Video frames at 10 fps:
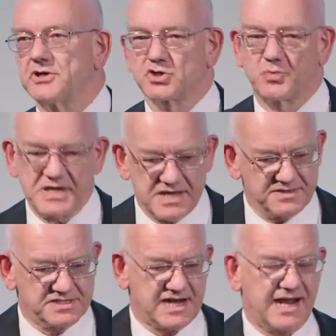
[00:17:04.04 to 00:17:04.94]
a tweak in
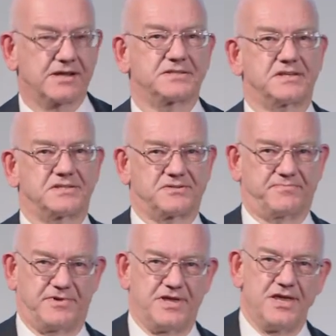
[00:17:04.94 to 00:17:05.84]
the tax system
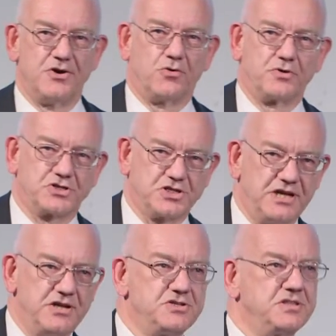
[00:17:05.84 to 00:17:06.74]
or a
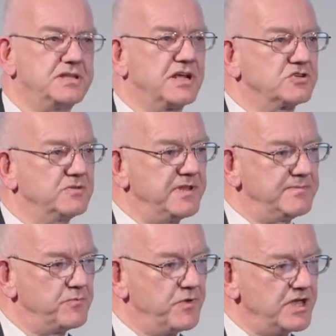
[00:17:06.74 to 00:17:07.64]
change in the national
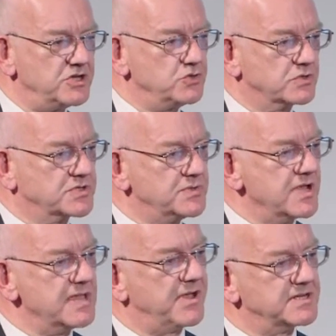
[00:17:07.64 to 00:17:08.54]
minimum wage. You're
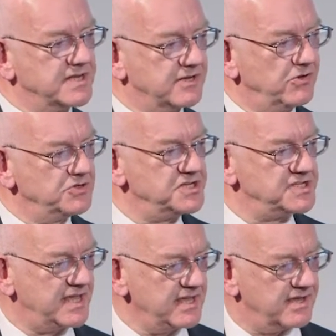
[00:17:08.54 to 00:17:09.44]
talking about technologies
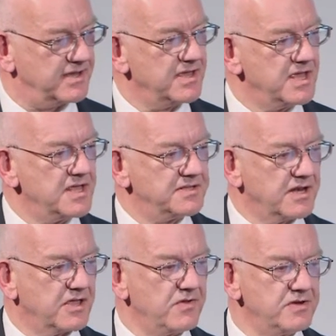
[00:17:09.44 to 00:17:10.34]
here that
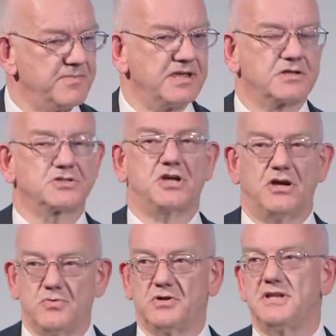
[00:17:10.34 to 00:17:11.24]
are going to make a
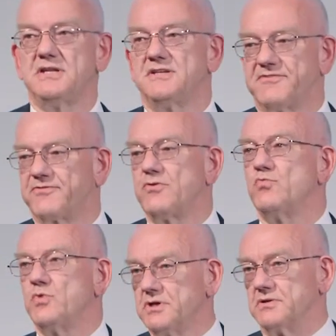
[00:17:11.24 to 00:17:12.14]
totally different
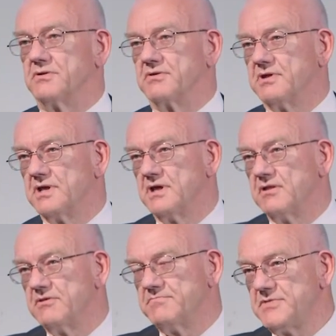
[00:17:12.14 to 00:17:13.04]
world,
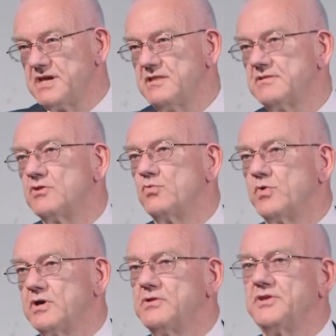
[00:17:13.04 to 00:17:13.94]
that mean that the
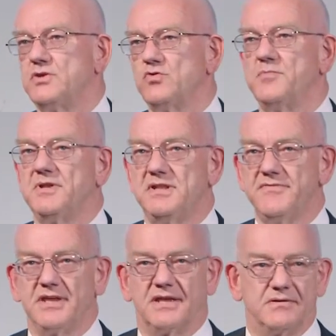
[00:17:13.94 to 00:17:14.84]
world that you will be
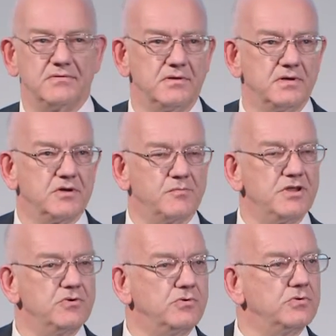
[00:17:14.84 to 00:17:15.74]
living in when
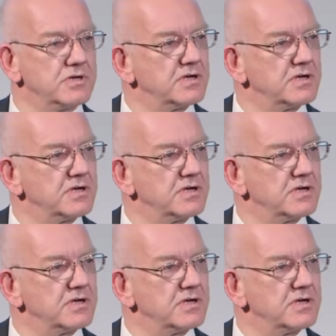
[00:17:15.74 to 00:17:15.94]
you're